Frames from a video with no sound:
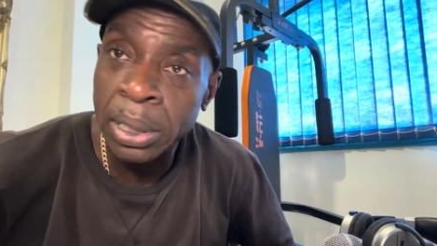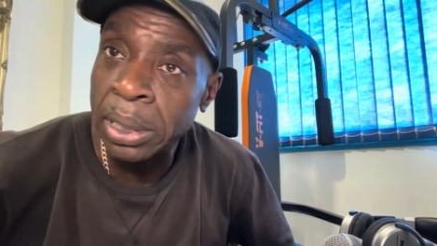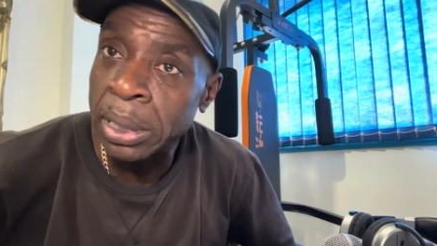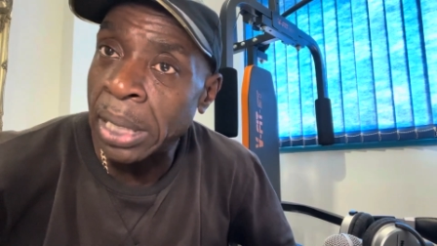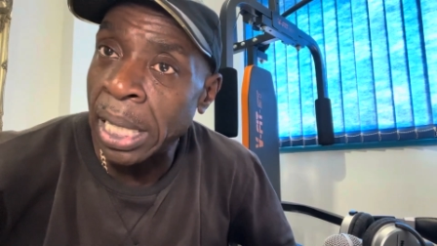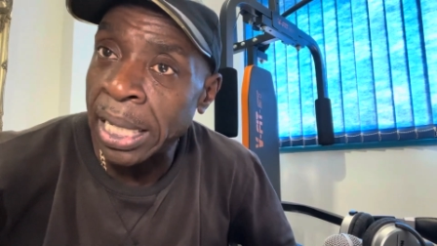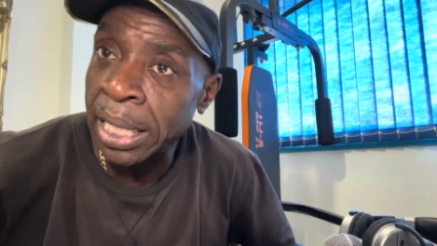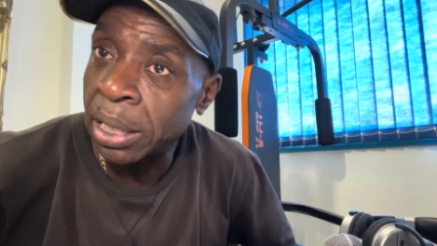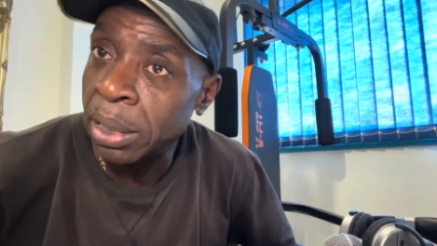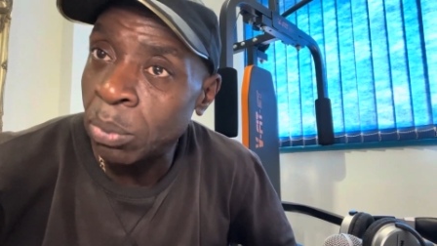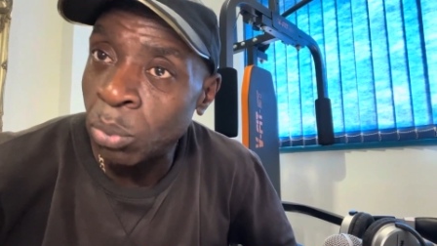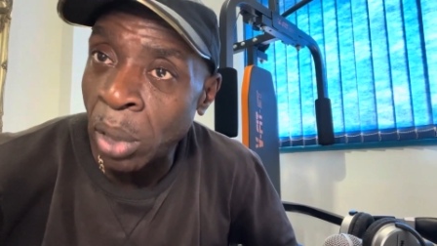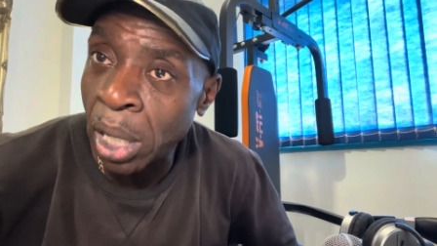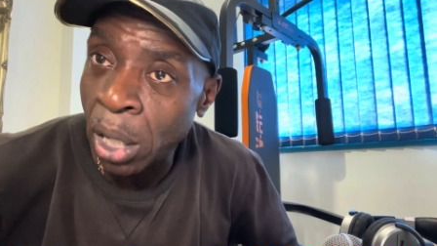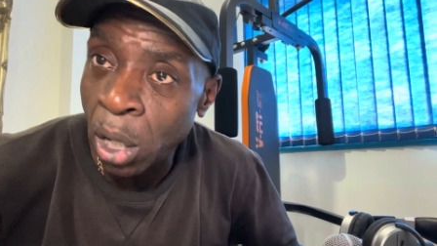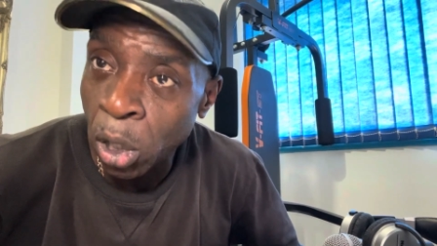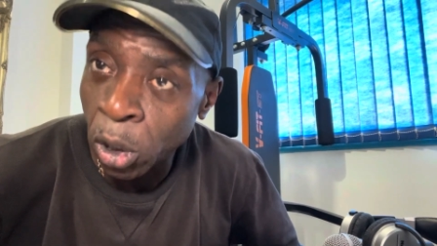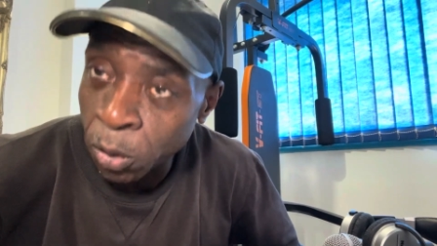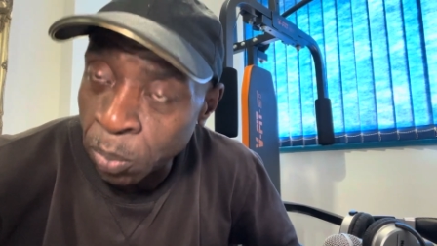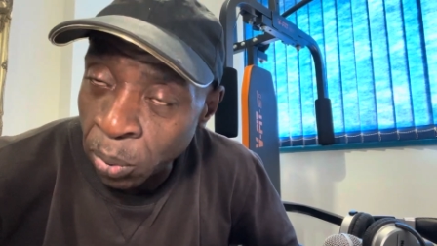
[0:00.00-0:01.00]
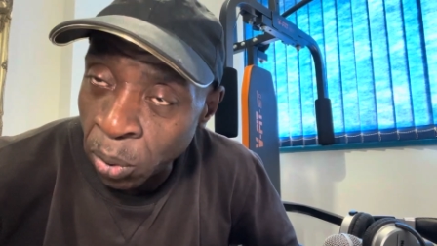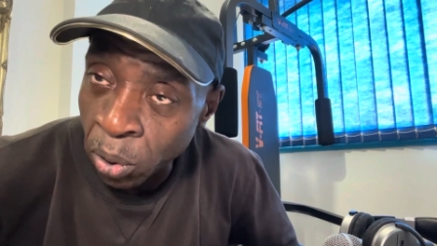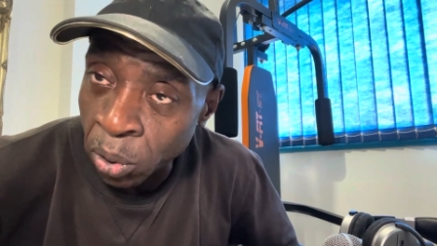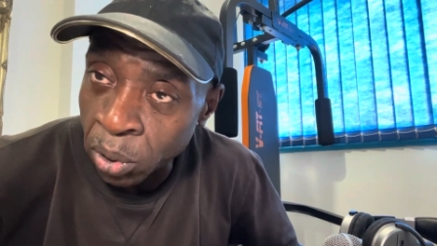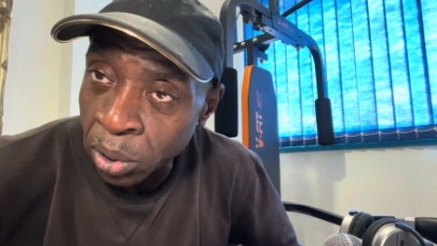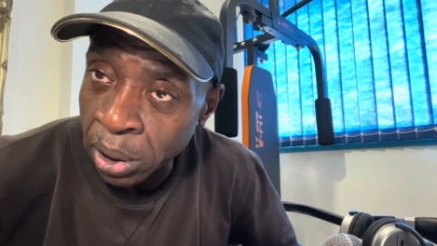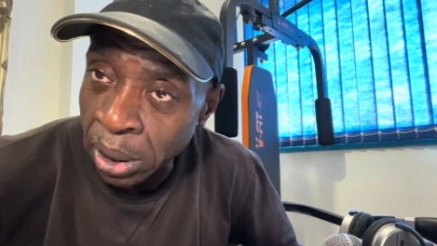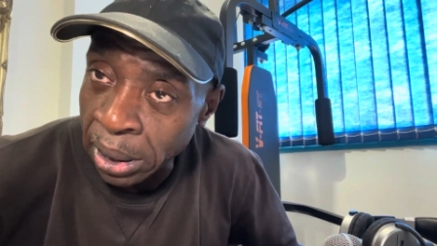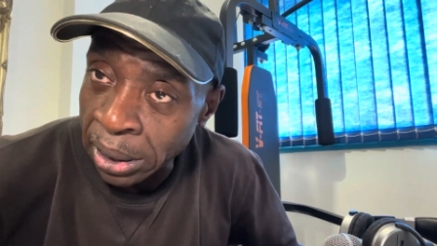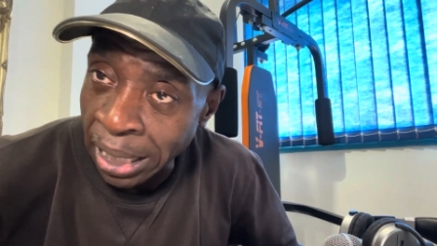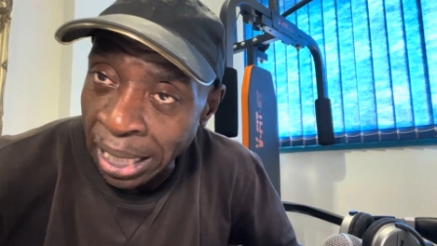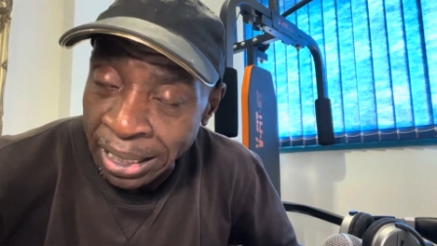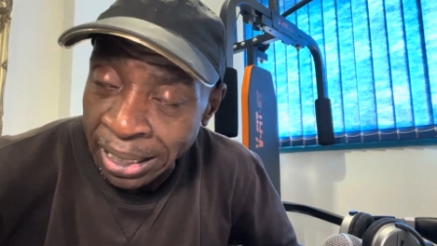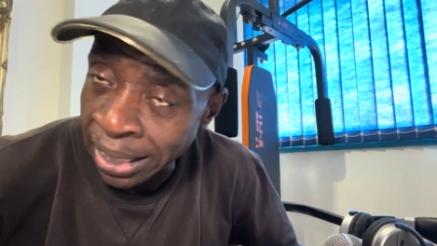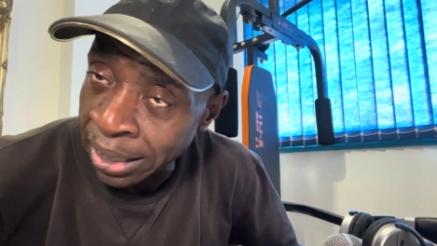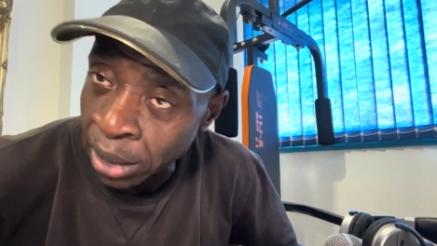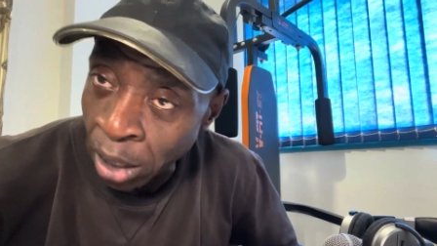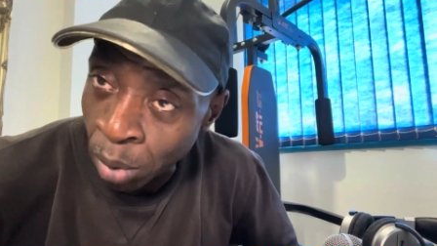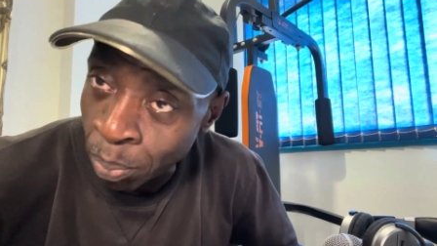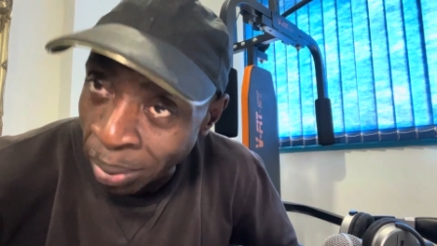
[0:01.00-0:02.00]

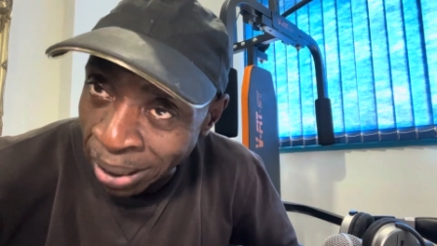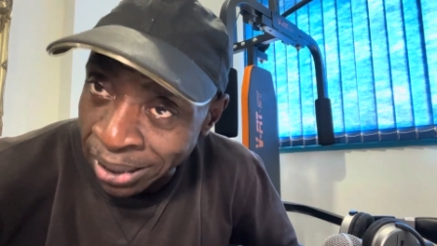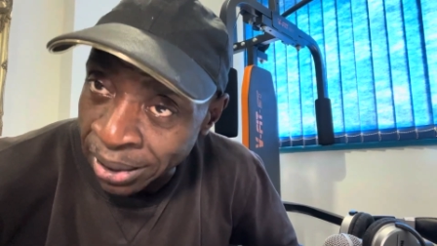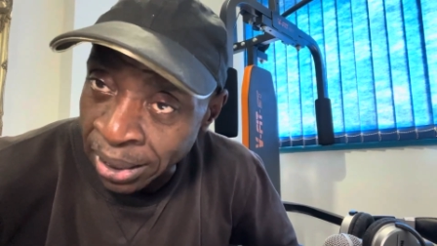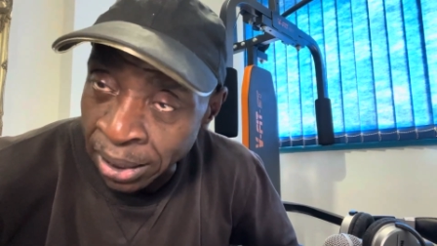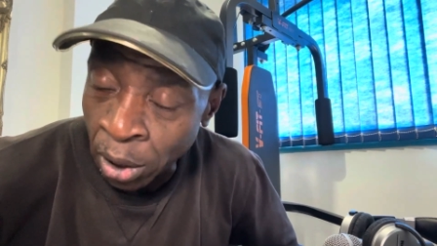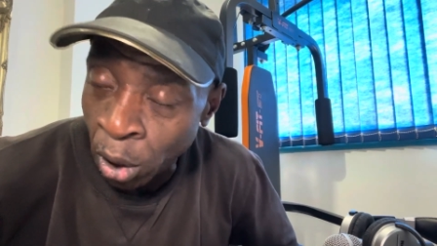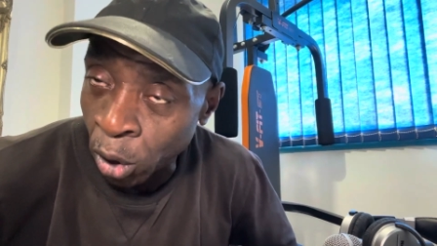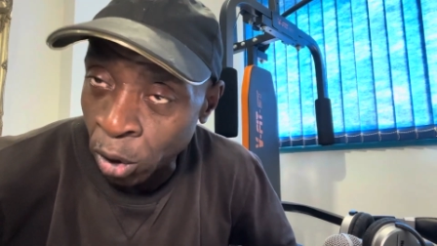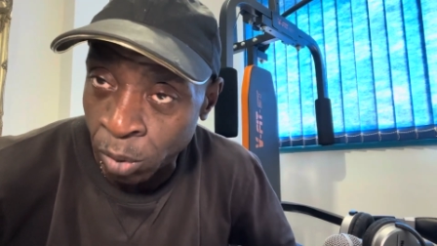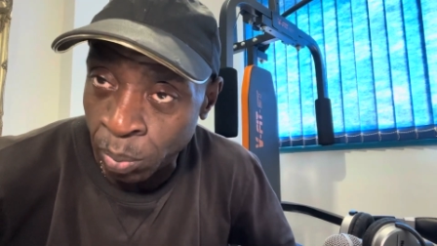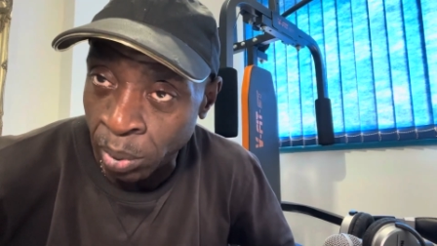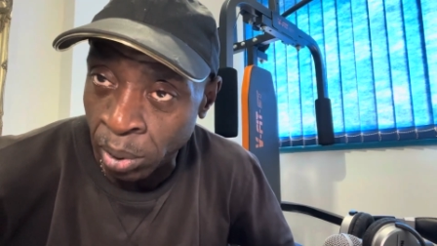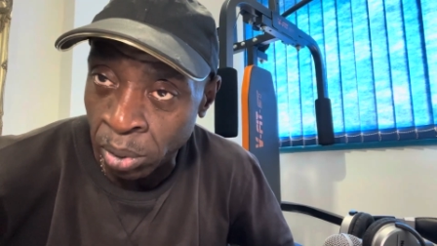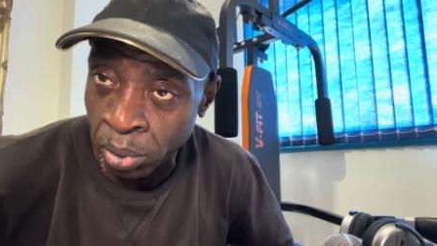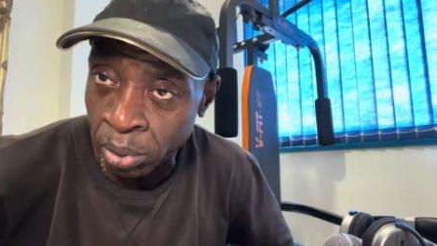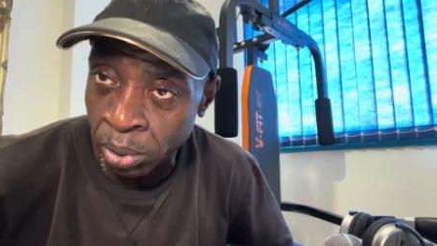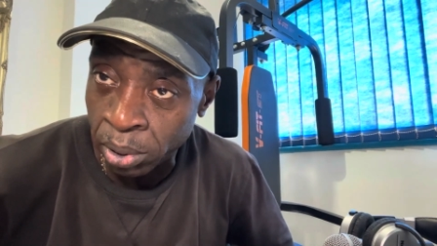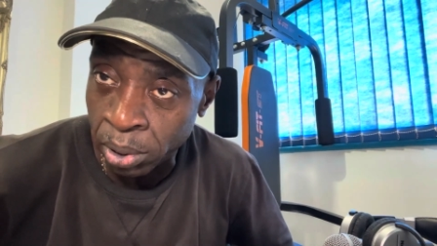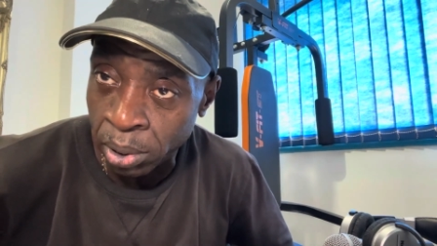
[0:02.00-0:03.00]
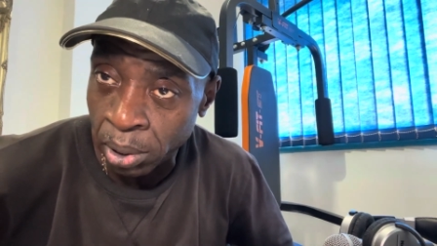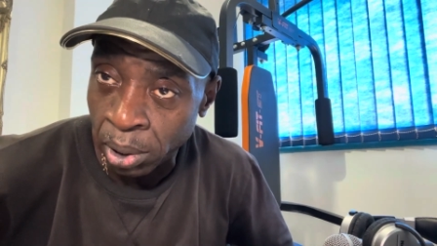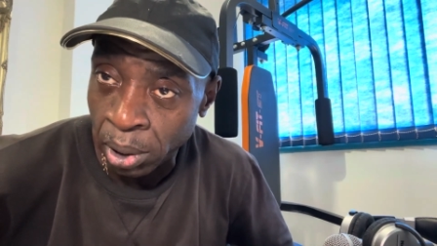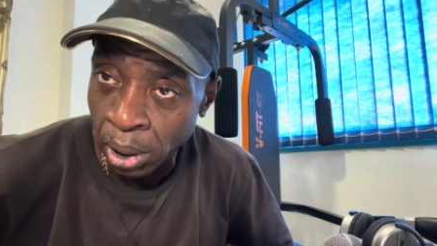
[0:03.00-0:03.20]
there's no beds in hospitals.